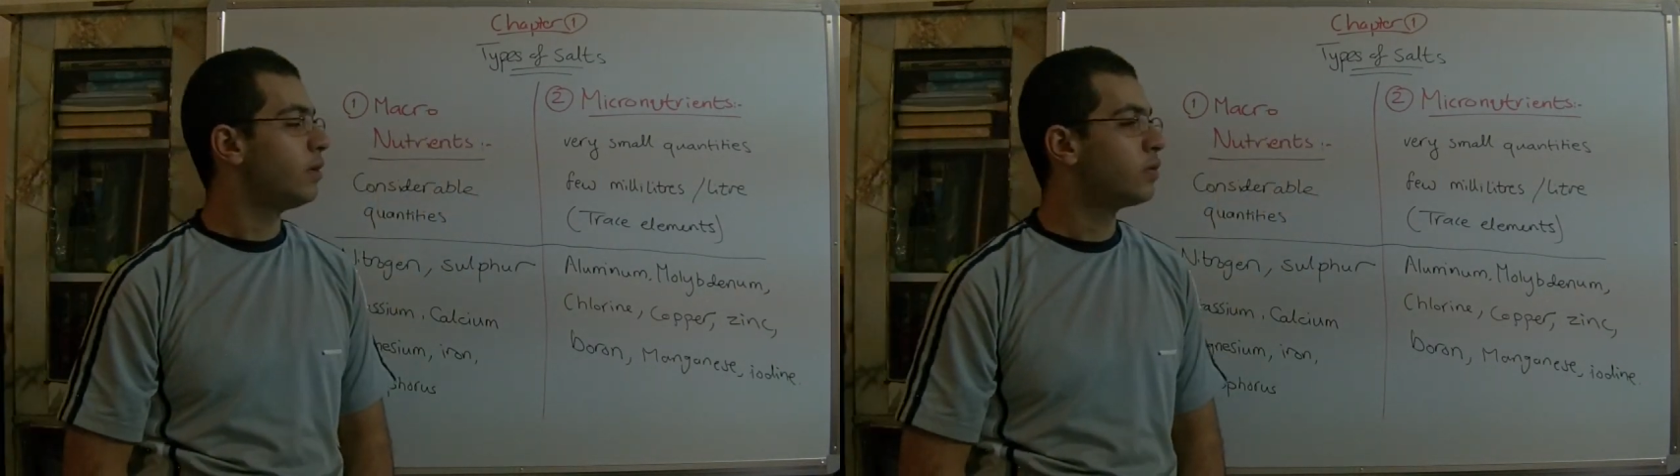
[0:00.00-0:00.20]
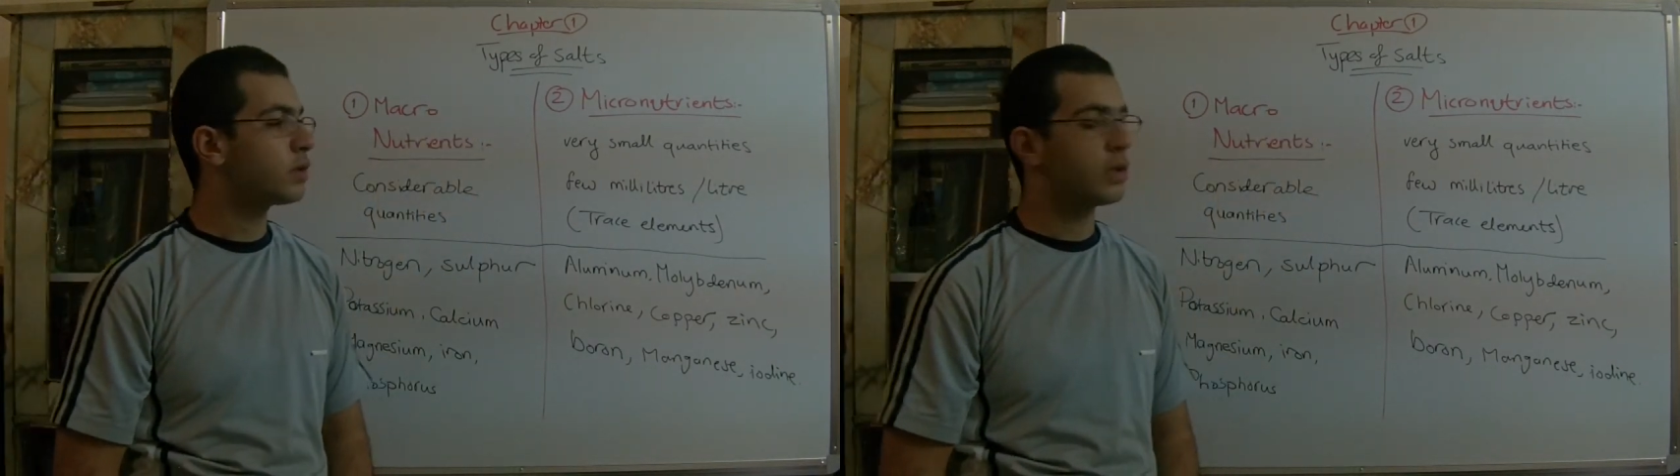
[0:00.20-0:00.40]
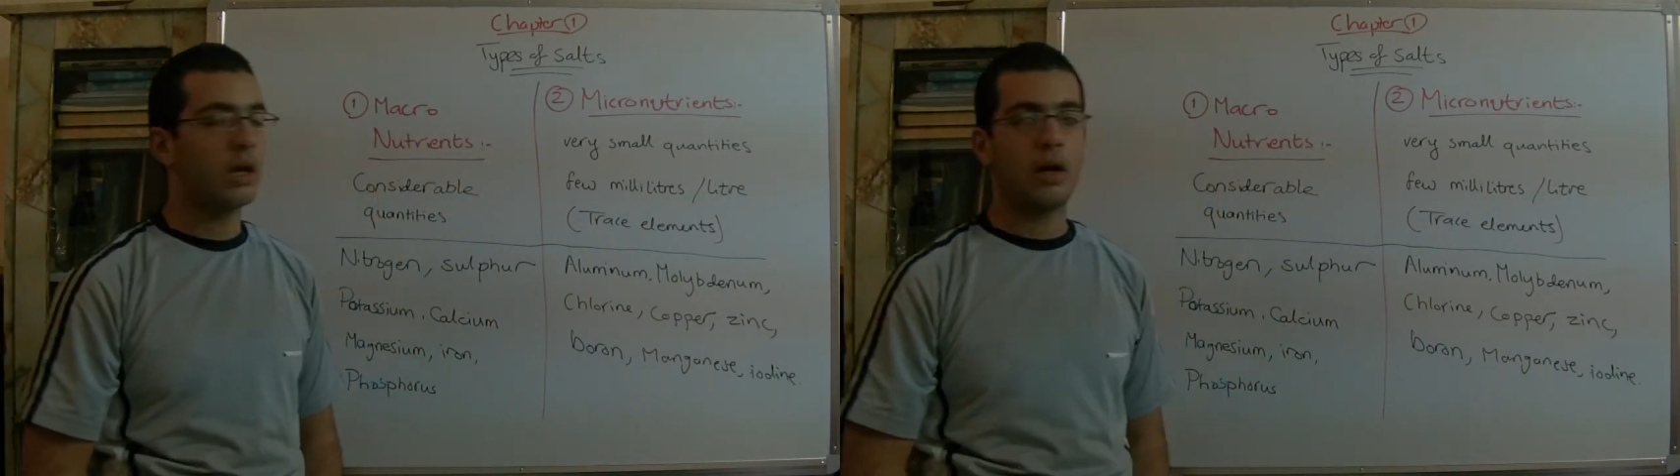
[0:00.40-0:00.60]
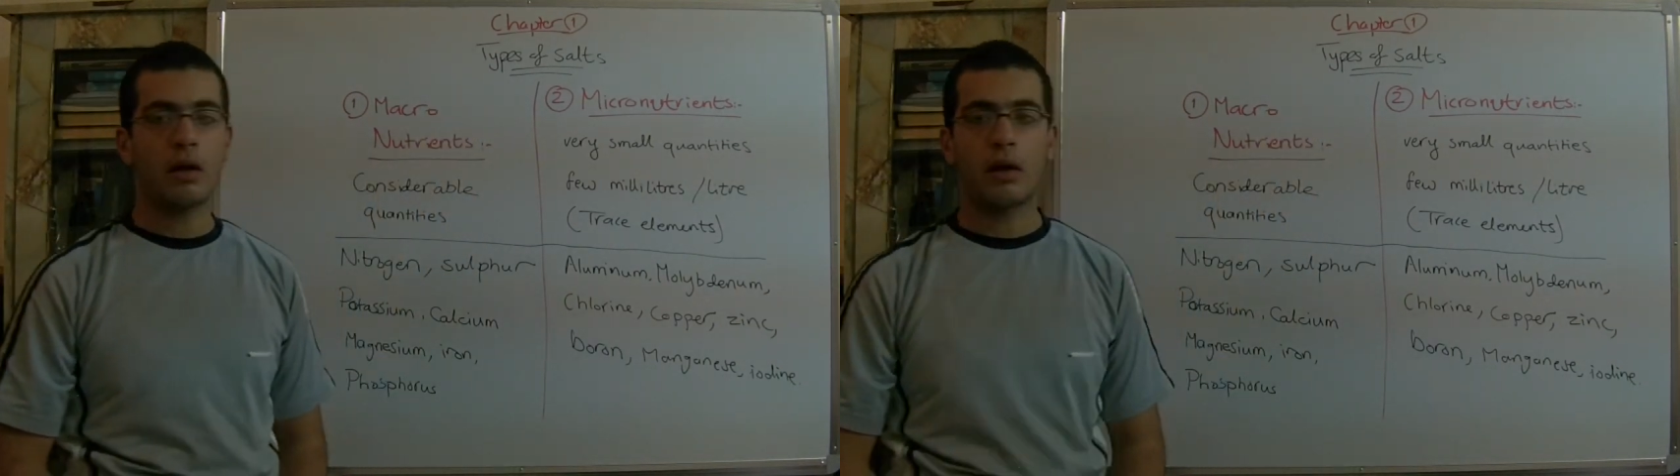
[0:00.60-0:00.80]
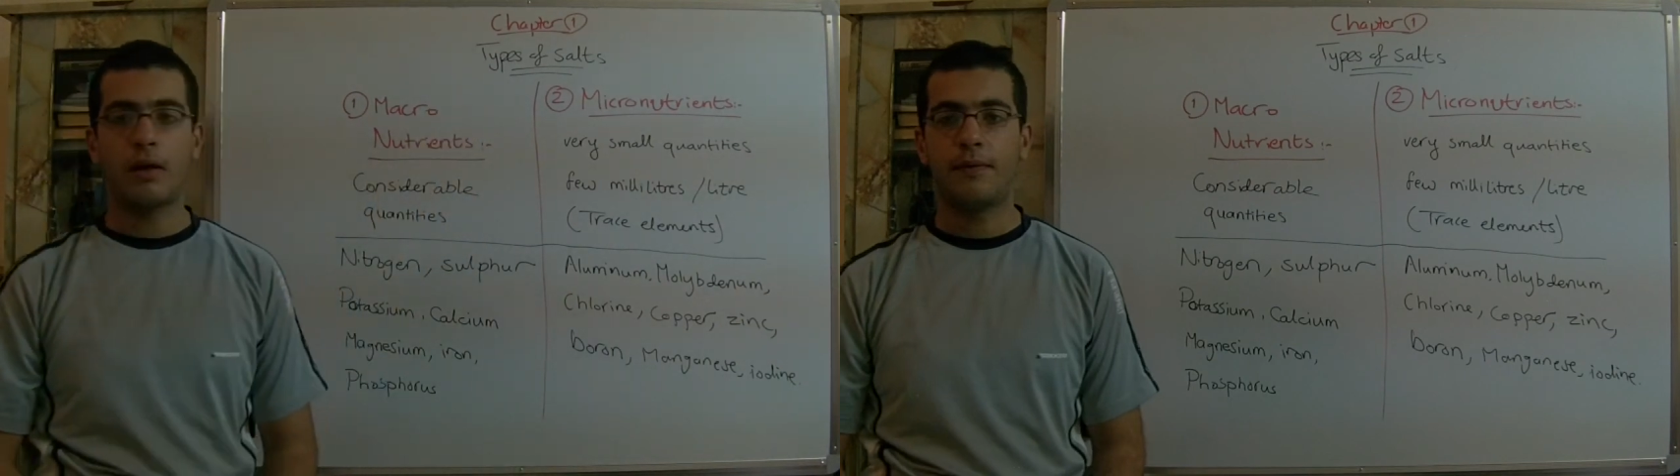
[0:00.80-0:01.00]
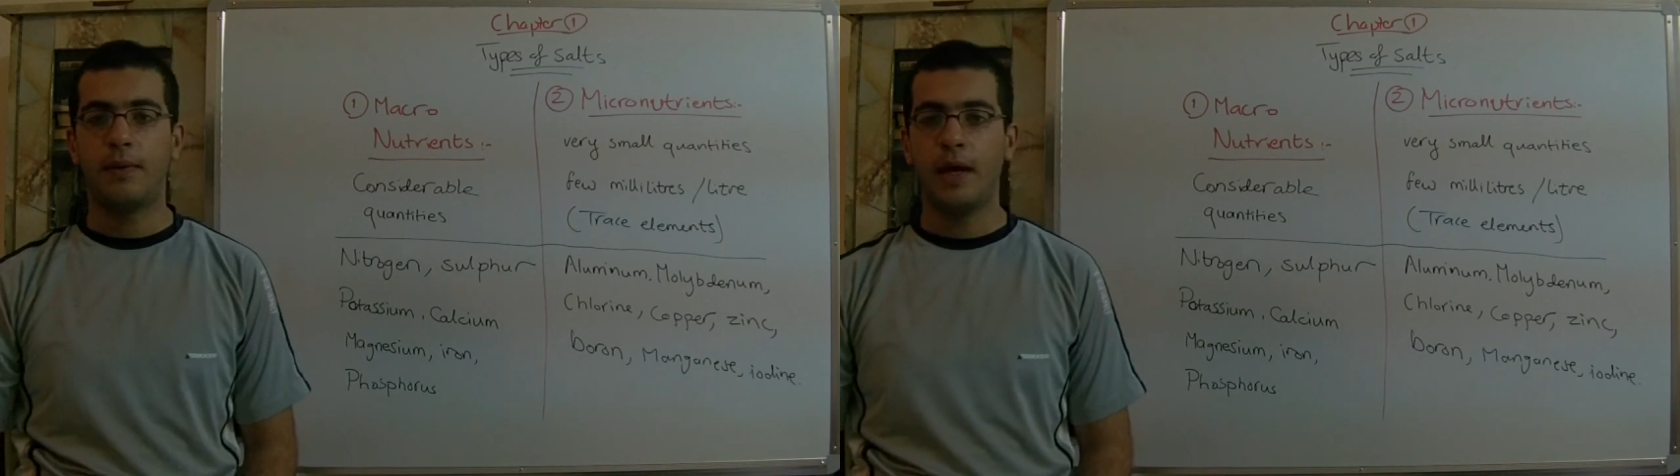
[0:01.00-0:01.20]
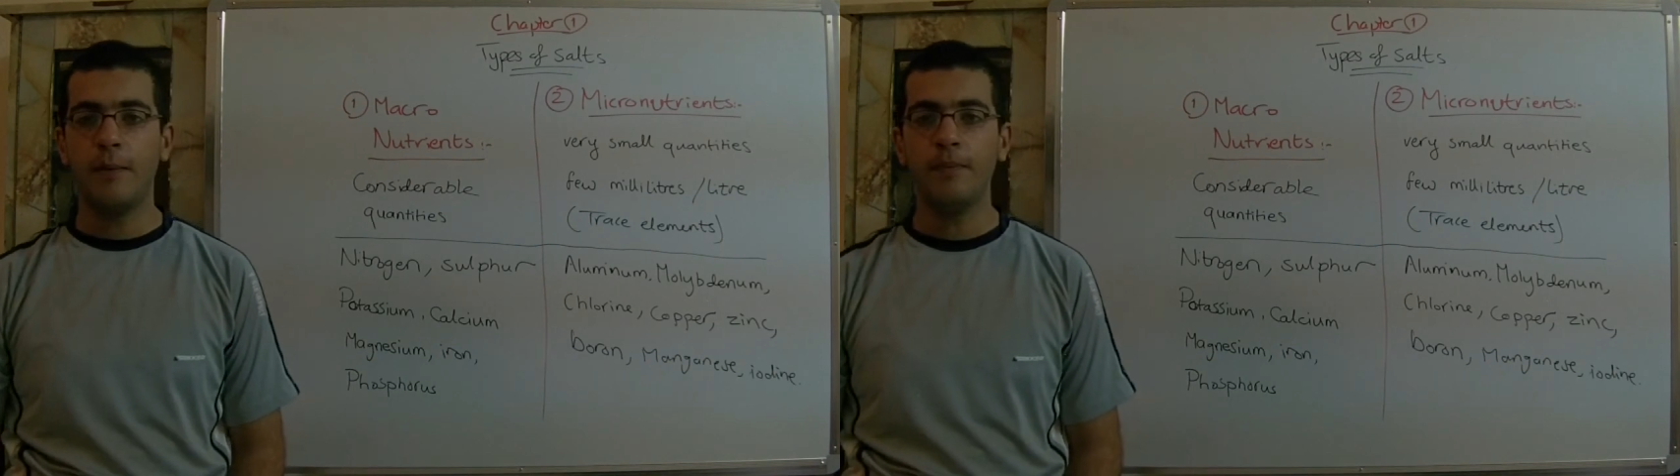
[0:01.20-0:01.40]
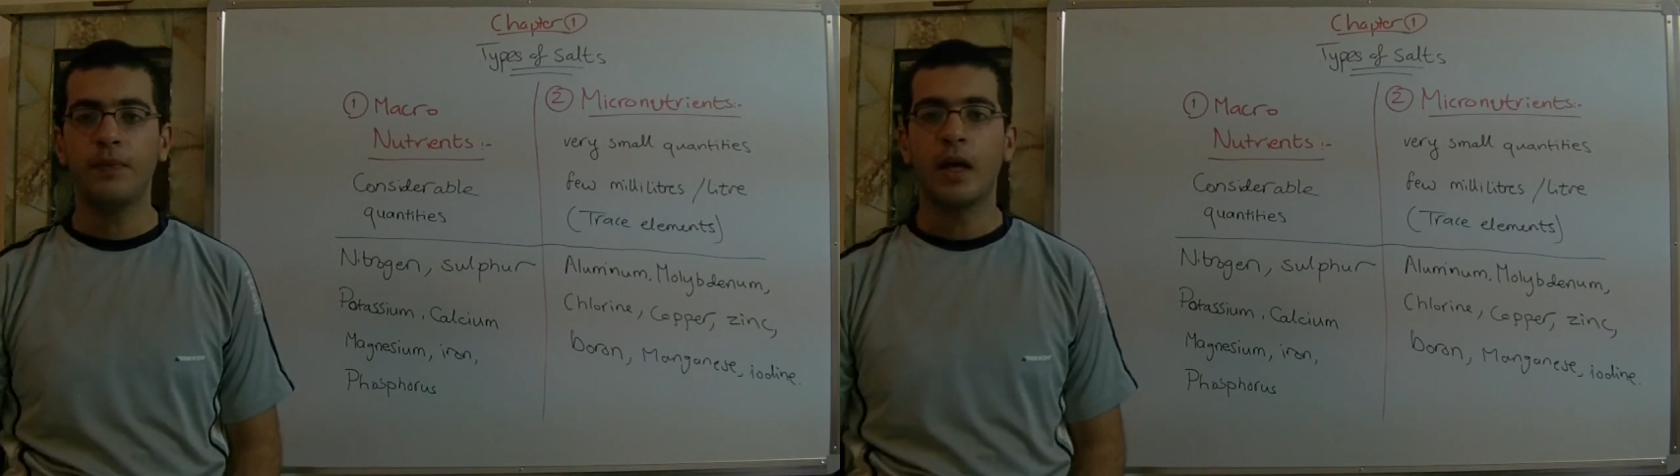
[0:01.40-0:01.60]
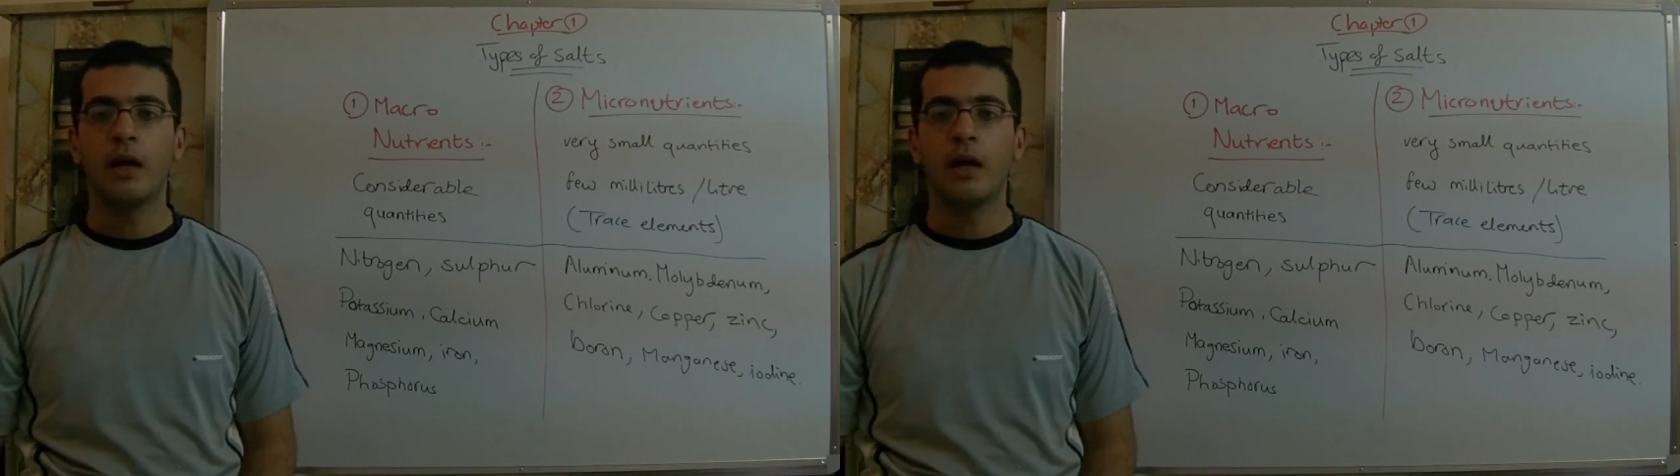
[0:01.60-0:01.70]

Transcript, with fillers: used of them.